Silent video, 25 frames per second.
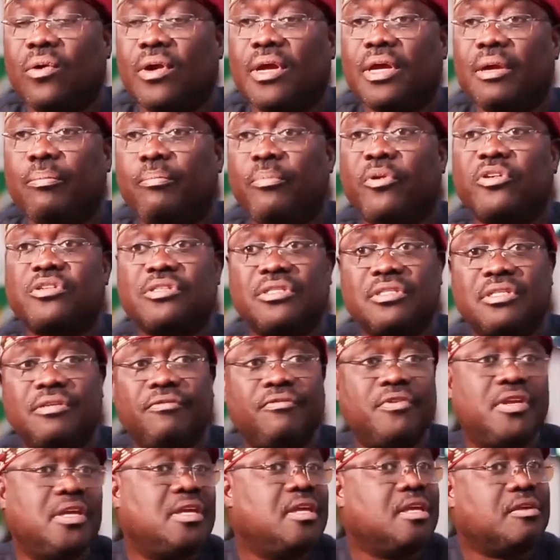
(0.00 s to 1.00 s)
okay,
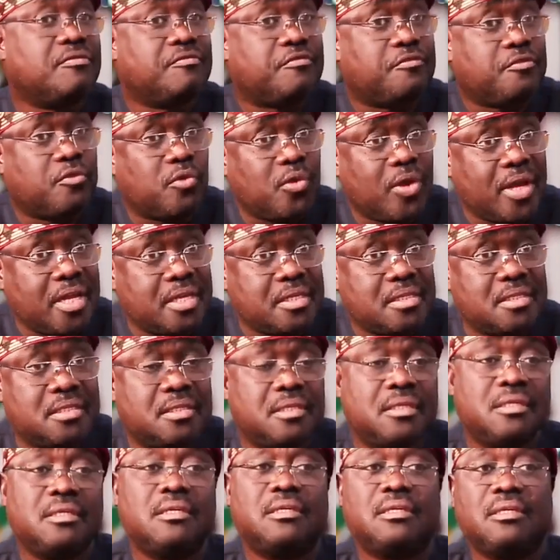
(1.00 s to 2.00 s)
positively
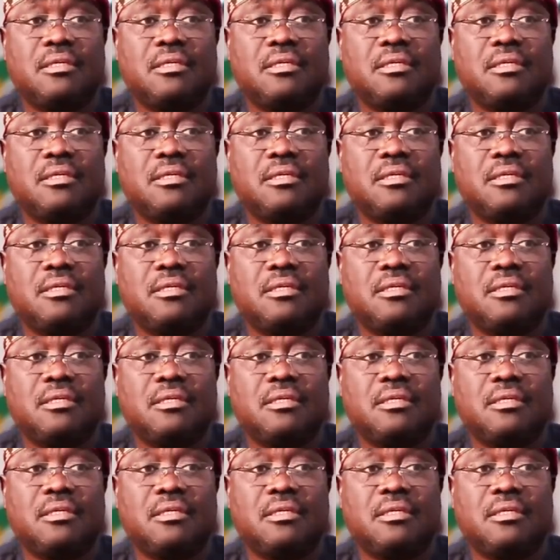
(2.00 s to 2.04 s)
influenced